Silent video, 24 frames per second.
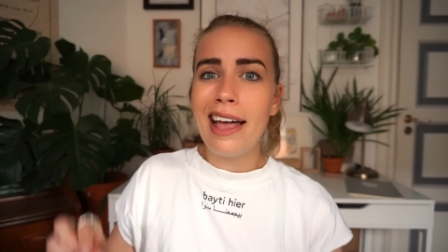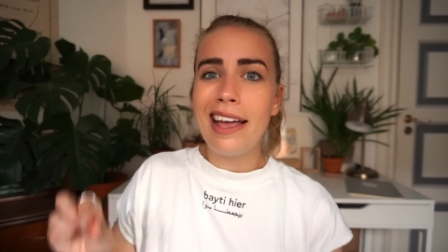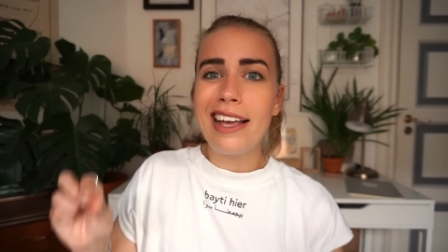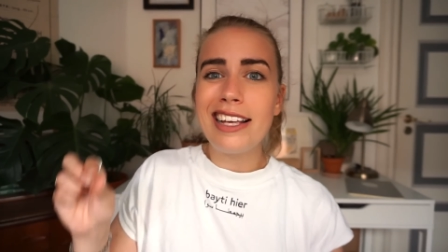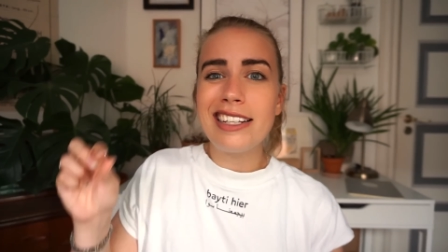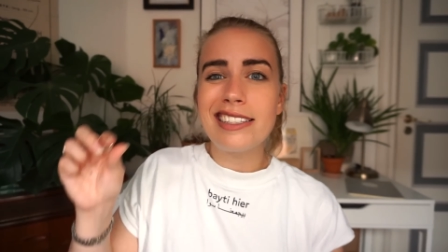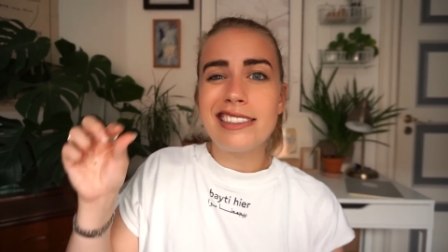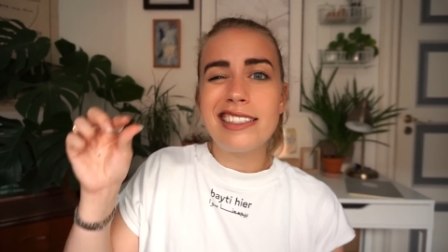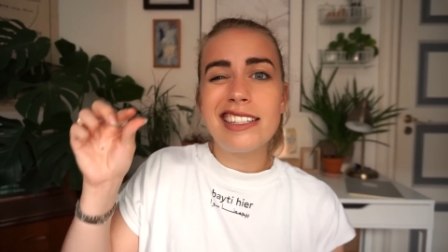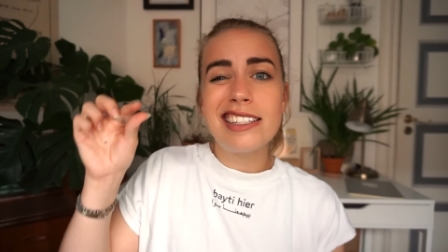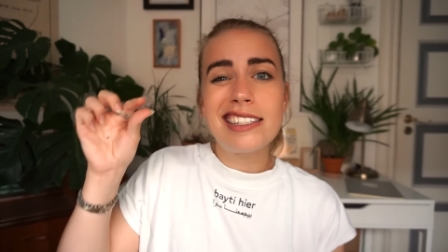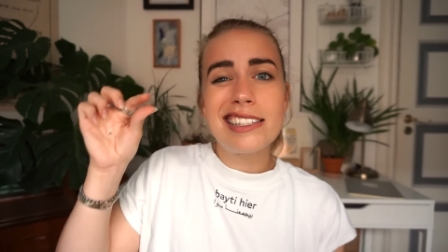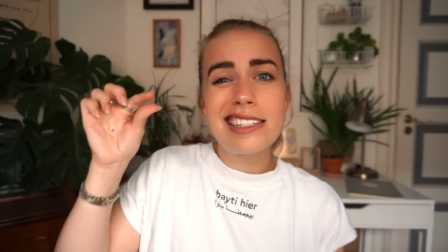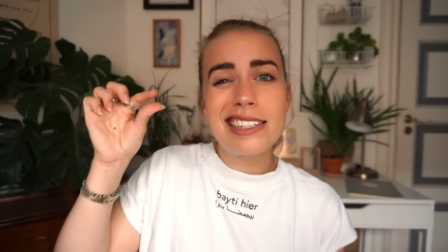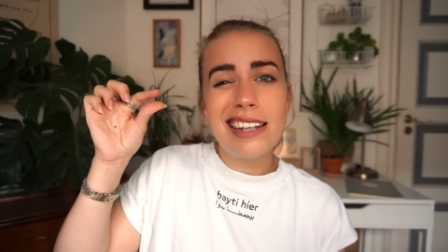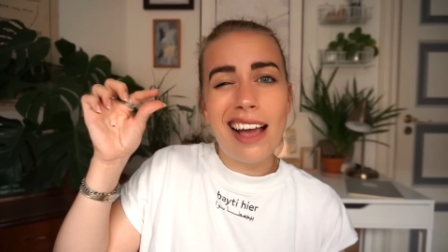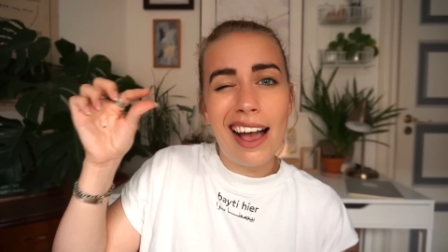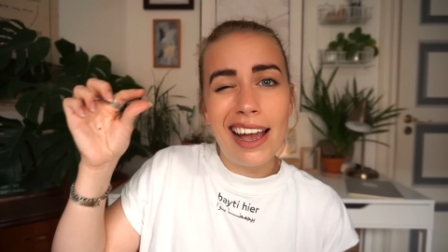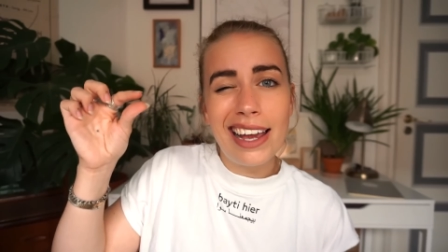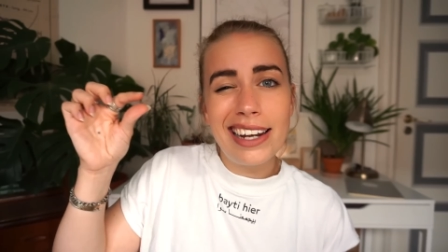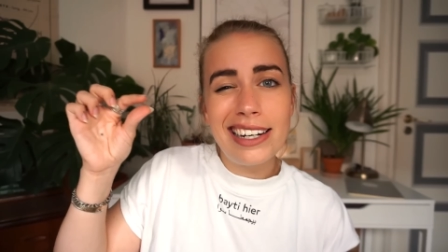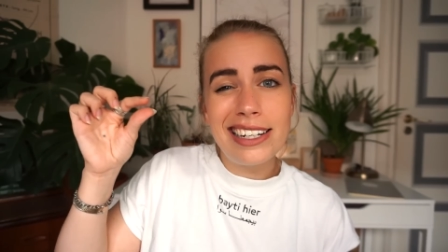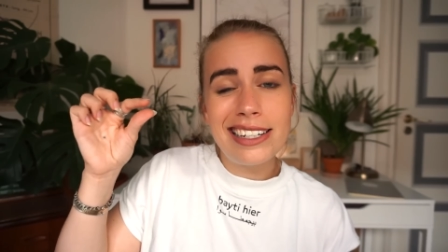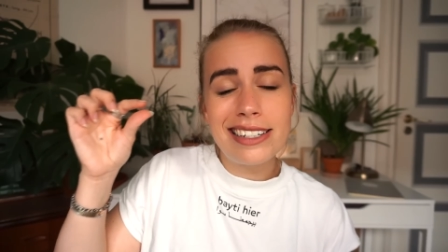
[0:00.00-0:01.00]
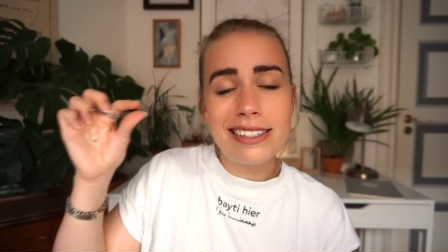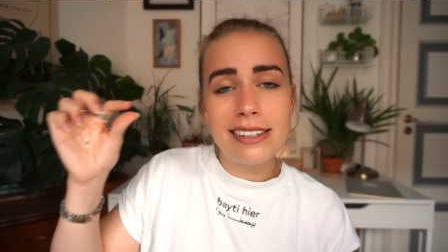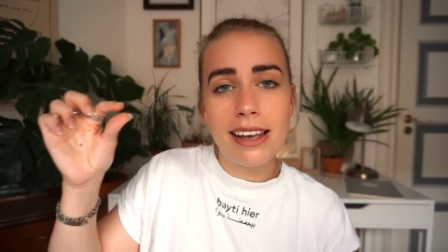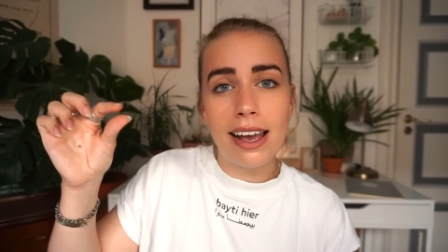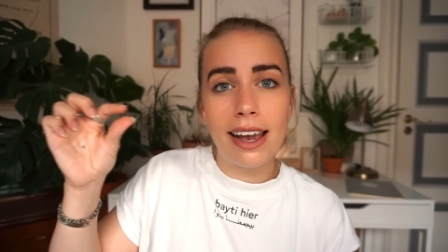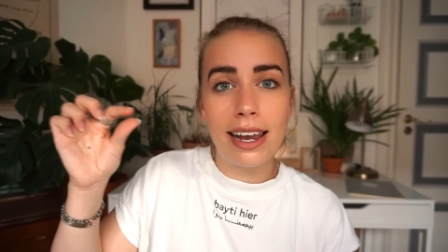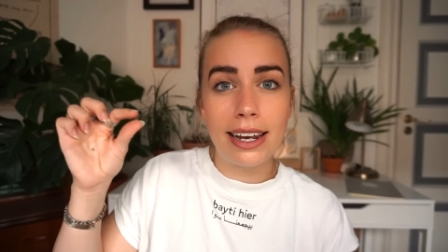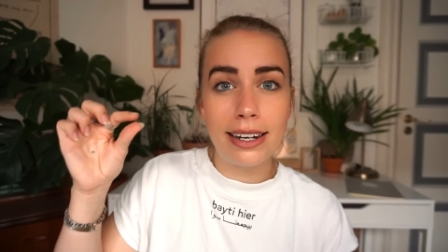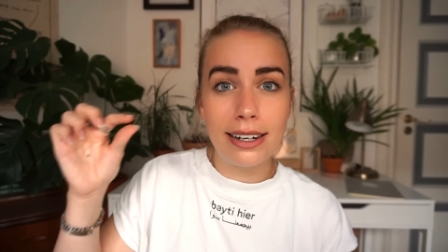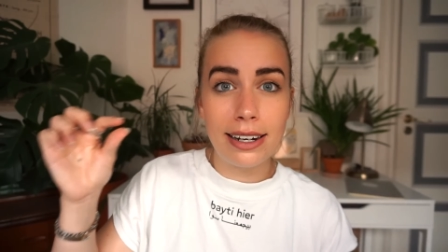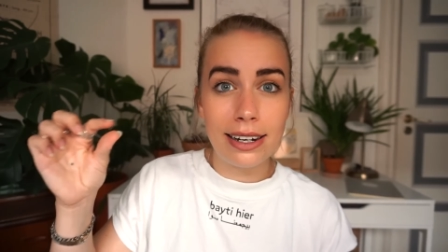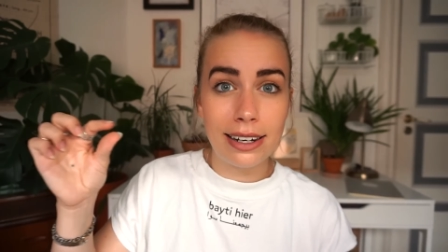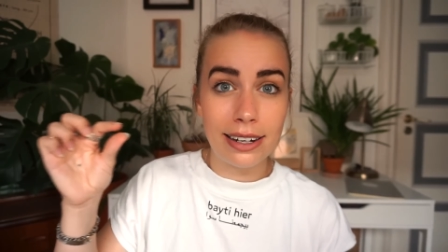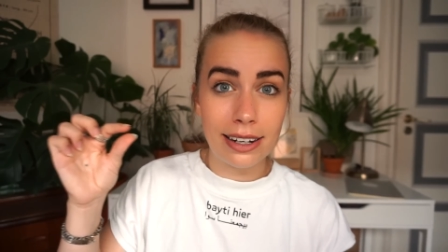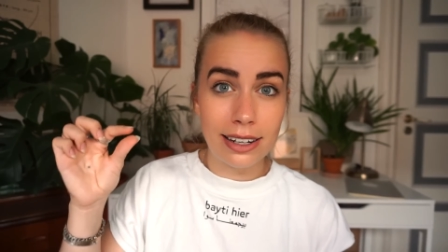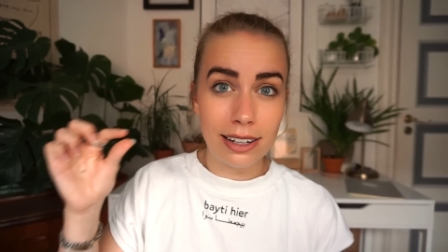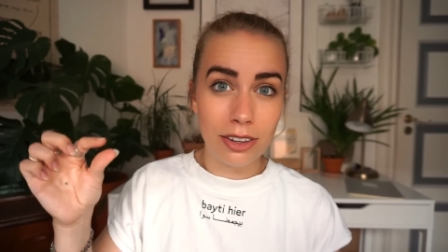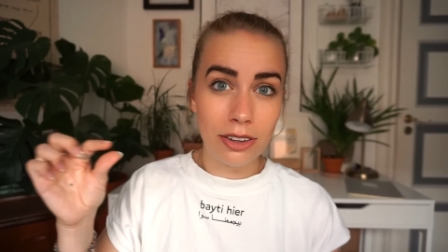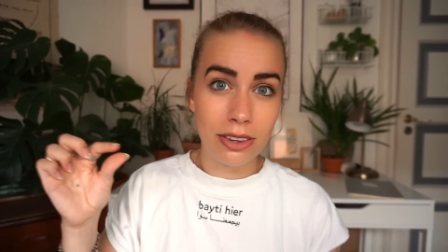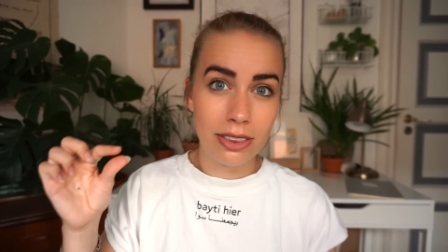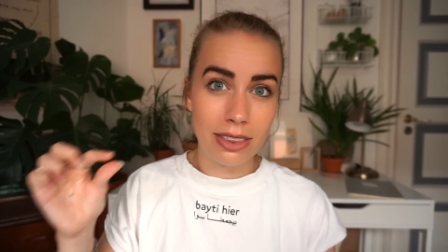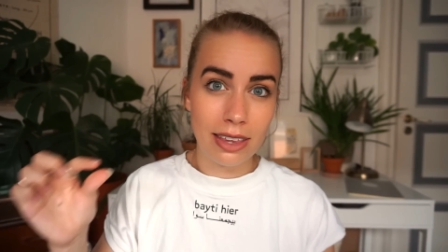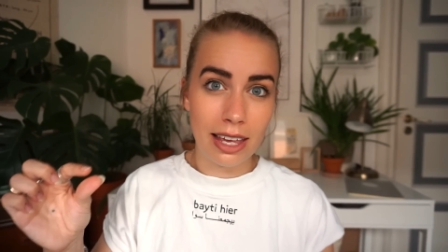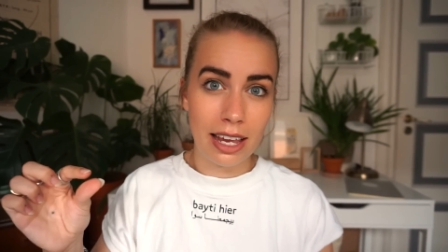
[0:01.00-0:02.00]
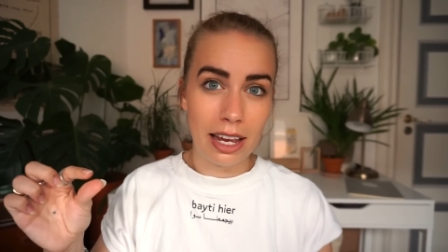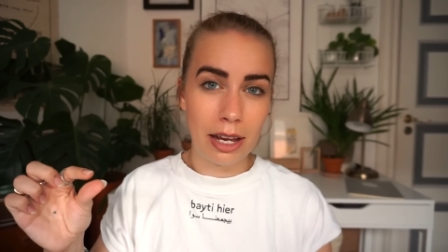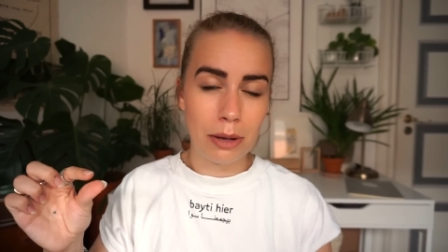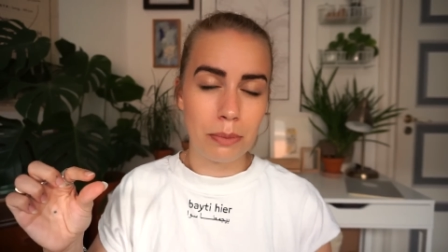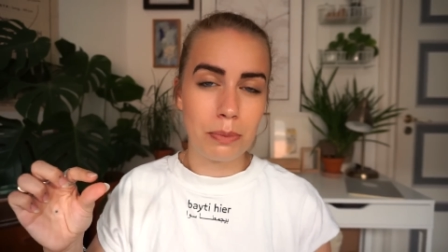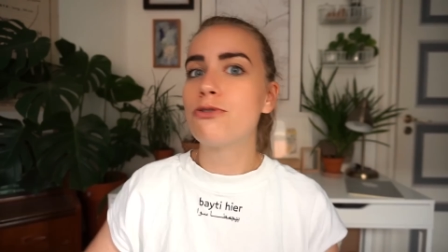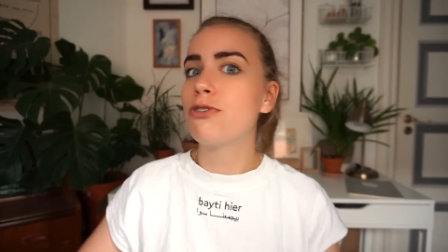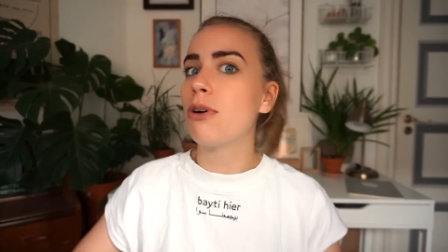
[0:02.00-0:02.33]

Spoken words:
is this tiny, tiny little thing.